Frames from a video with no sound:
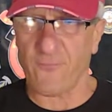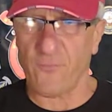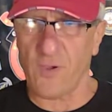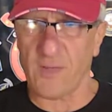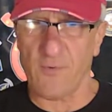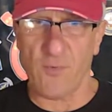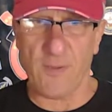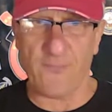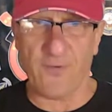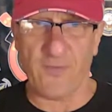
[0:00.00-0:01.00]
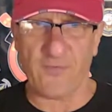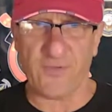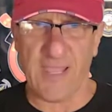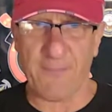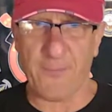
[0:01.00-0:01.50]
welcome home, my brothers,
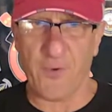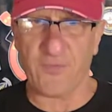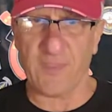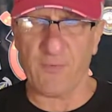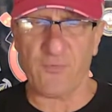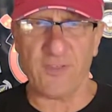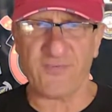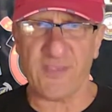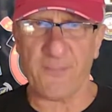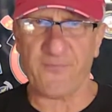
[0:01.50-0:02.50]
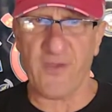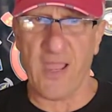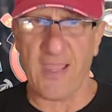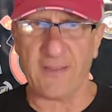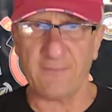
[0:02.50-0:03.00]
and happy birthday, Marine Semper
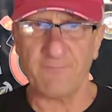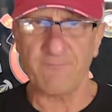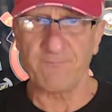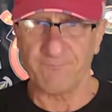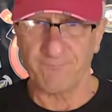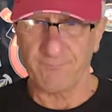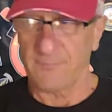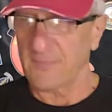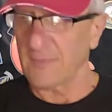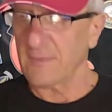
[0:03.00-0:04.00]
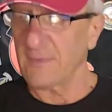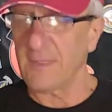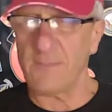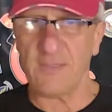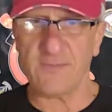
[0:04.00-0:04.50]
Fi.
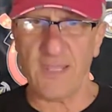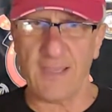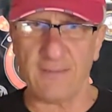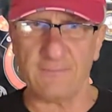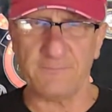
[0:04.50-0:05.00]
Amen to that.